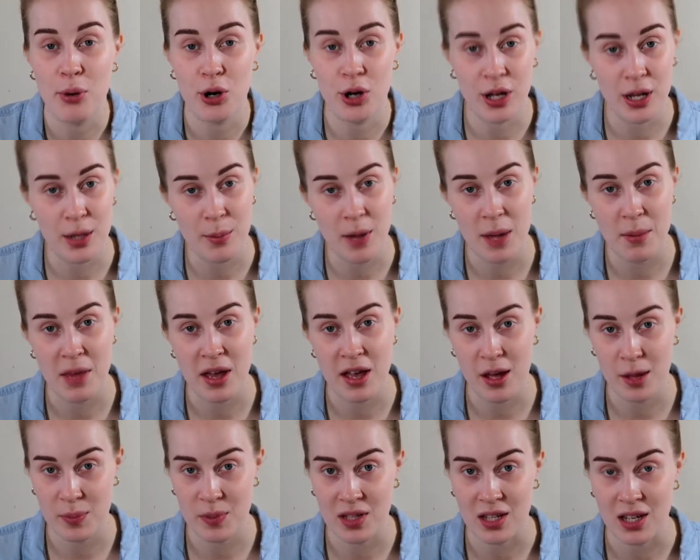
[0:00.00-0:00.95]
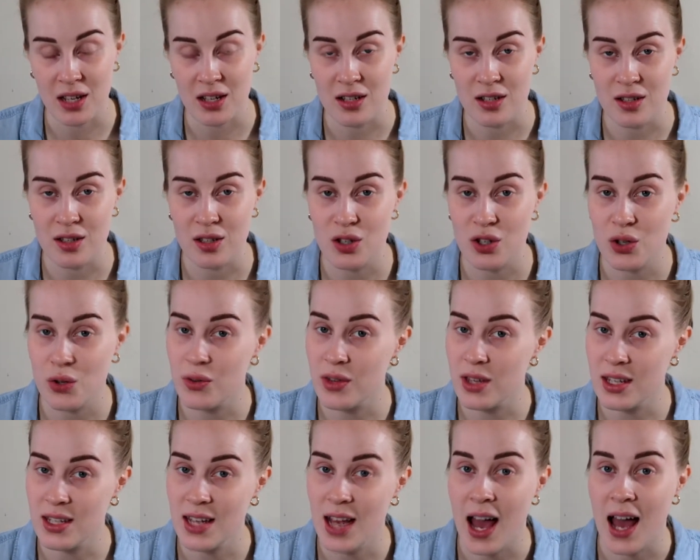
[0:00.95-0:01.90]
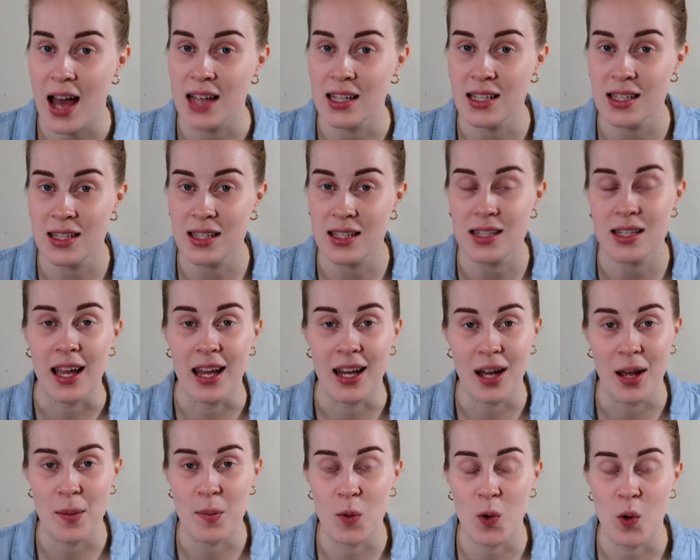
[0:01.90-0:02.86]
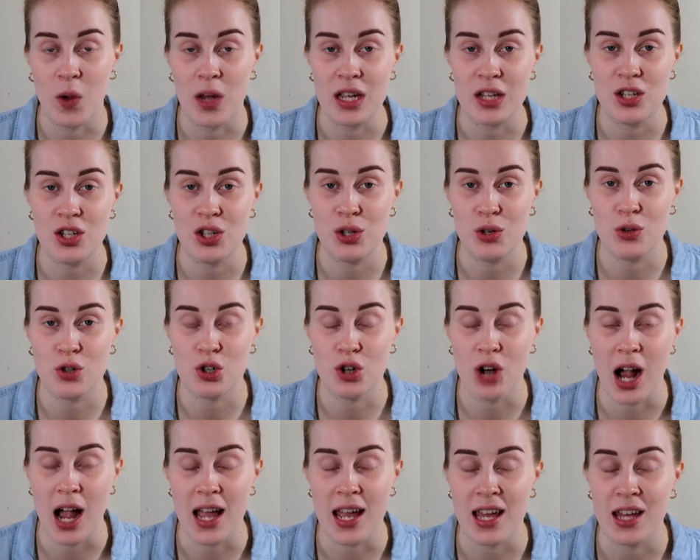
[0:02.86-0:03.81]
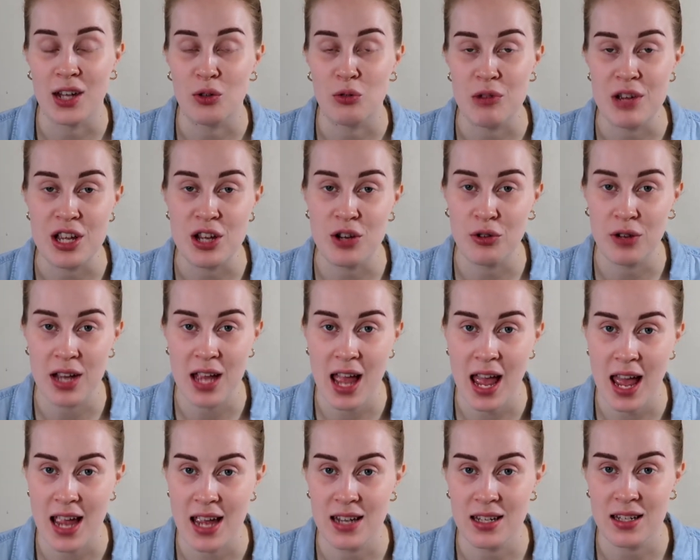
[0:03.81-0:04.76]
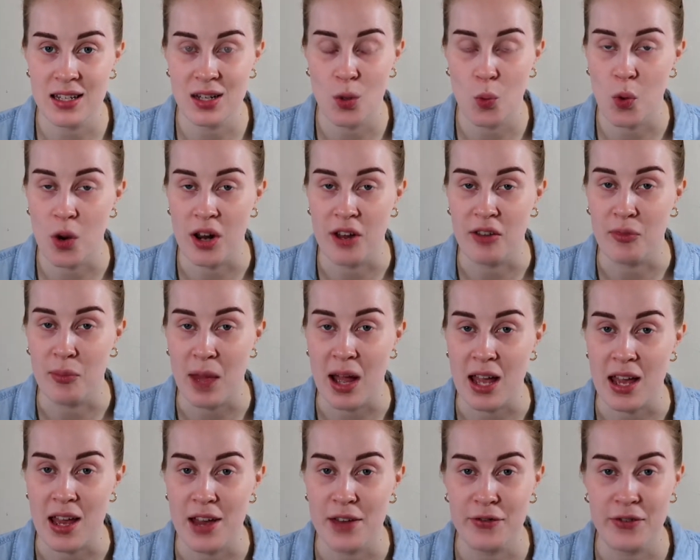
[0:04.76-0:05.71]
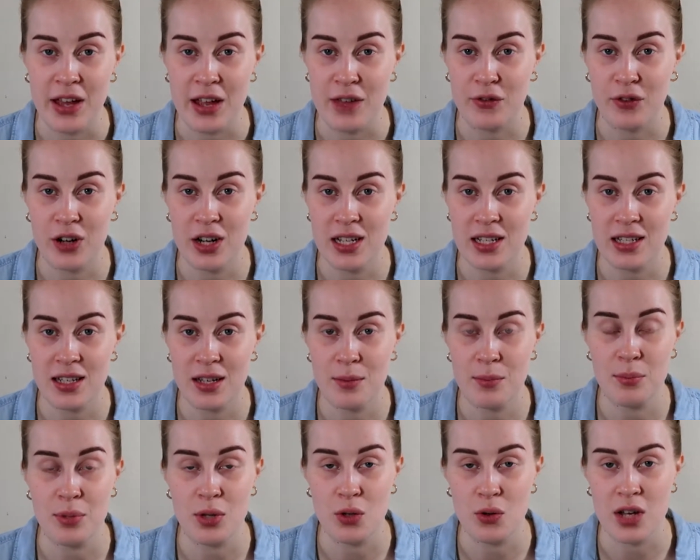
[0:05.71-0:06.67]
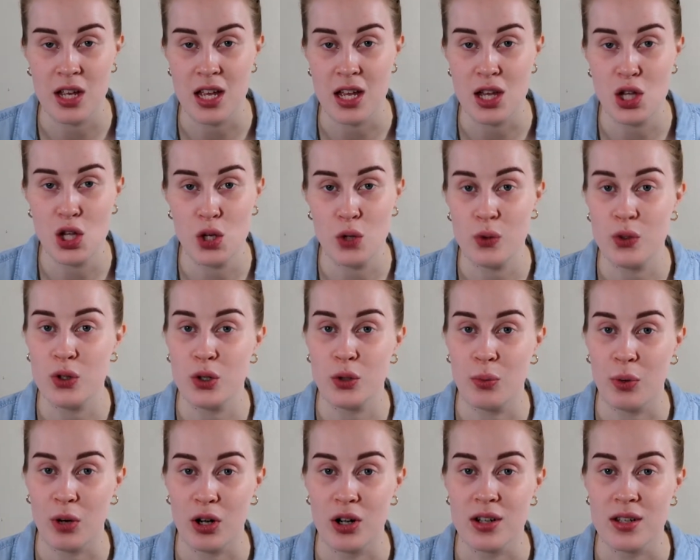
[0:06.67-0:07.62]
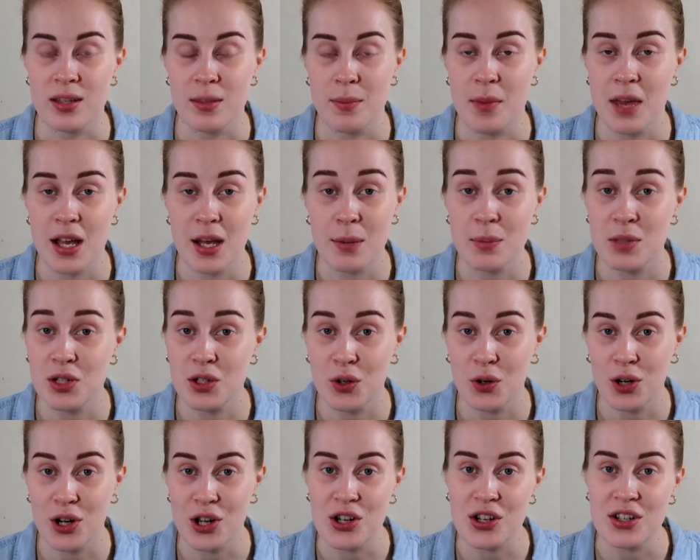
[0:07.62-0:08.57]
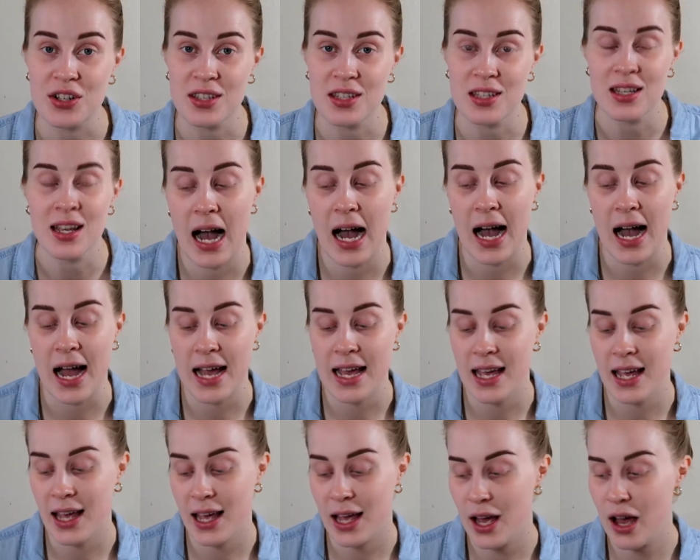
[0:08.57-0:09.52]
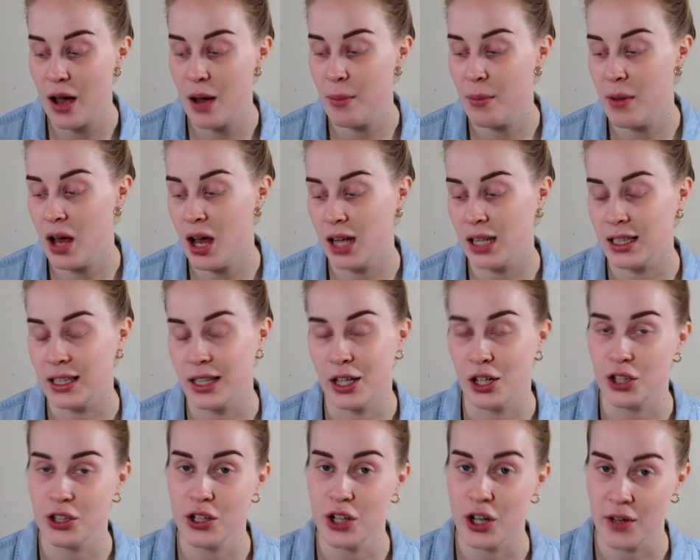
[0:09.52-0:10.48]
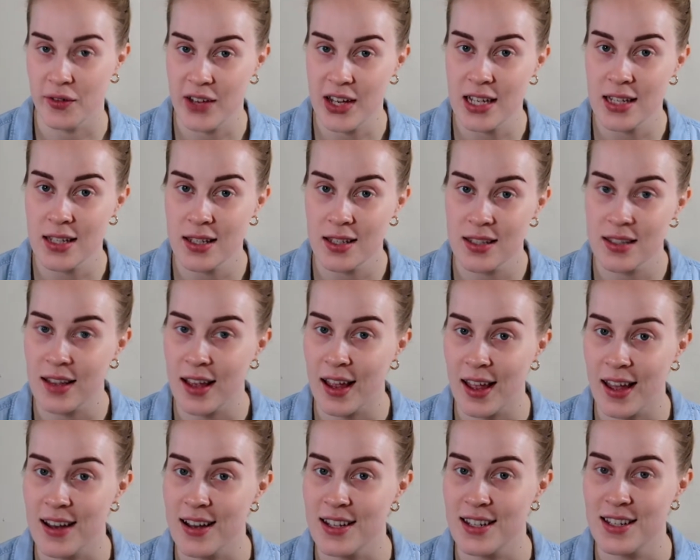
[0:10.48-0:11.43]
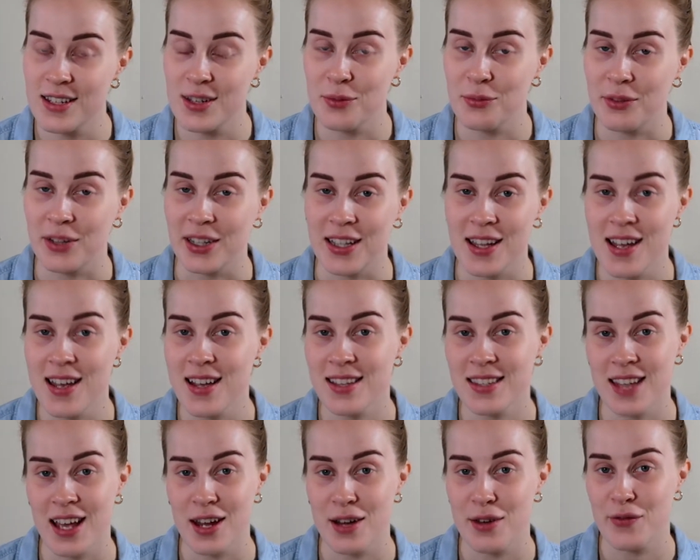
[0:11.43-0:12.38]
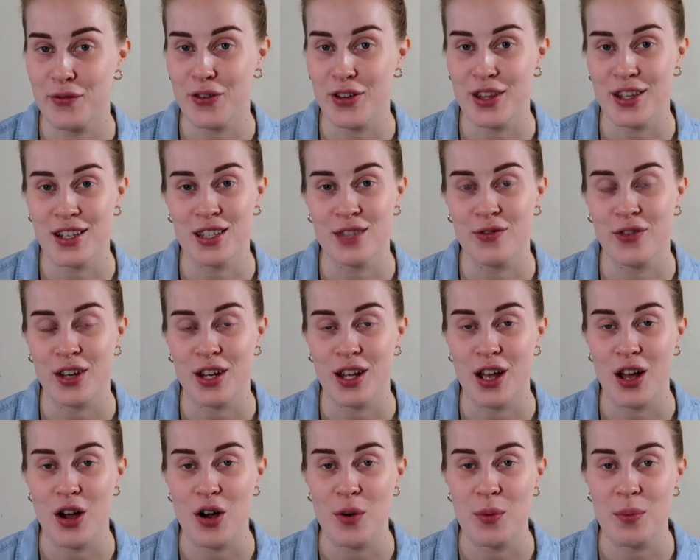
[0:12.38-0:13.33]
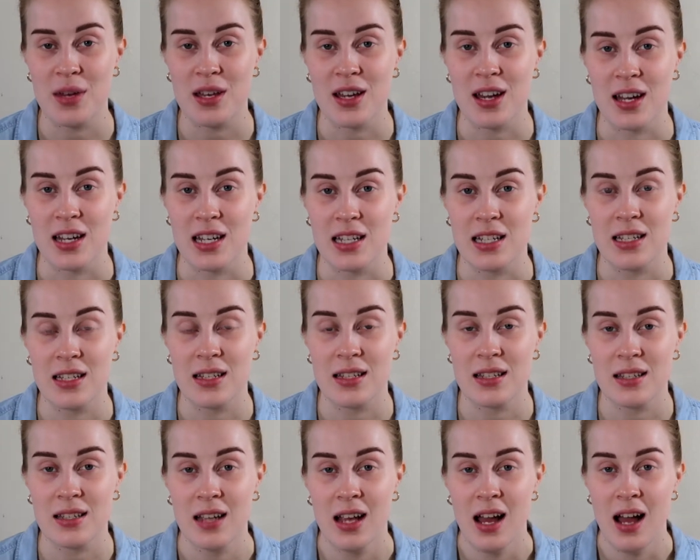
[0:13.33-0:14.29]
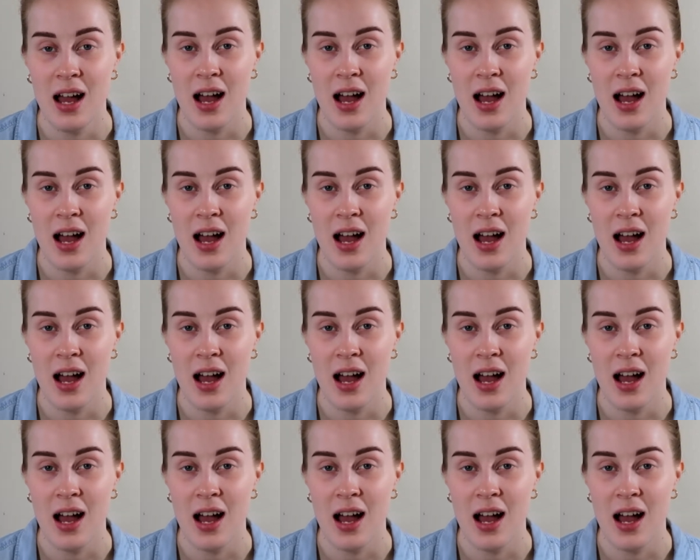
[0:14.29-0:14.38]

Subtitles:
putting my makeup skills to the test, and I'm going to try and recreate one of my favorite beauty YouTubers' makeup tutorials. I am a little nervous and really excited for this video because